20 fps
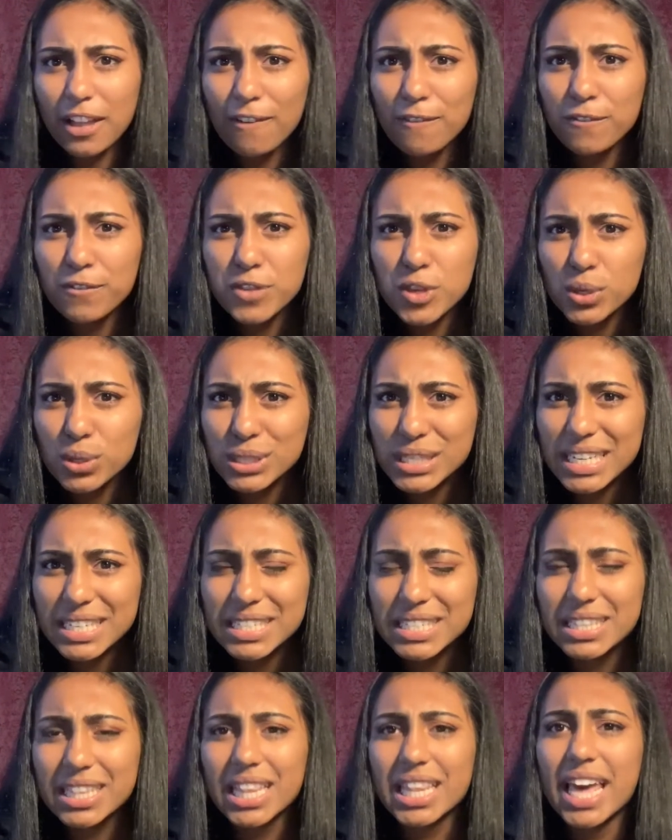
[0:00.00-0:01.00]
fused
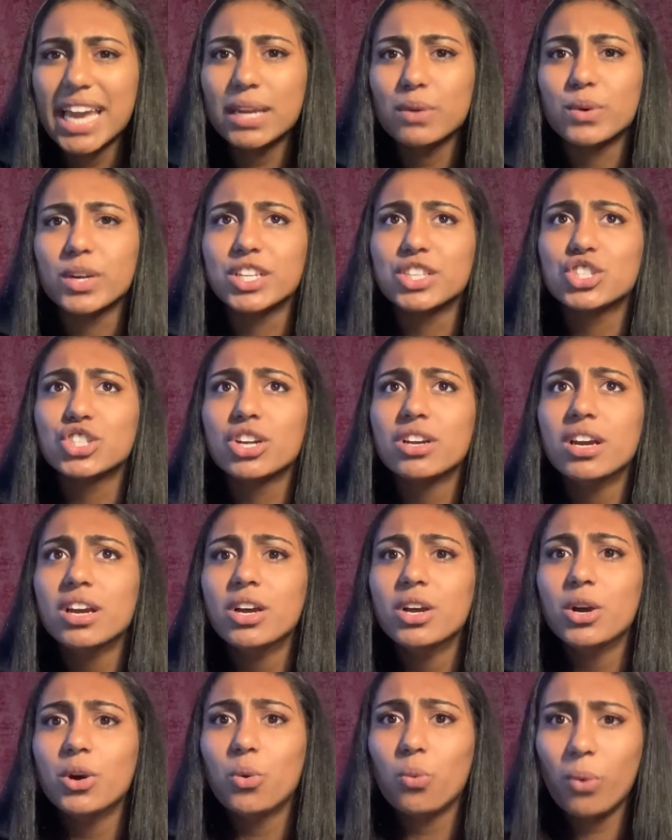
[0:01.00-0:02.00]
into the language,
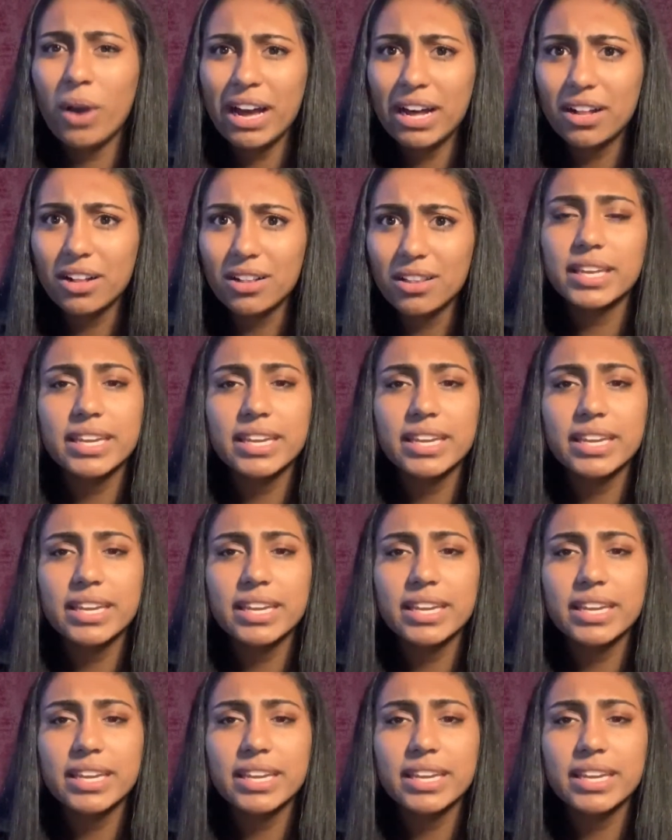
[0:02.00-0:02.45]
well,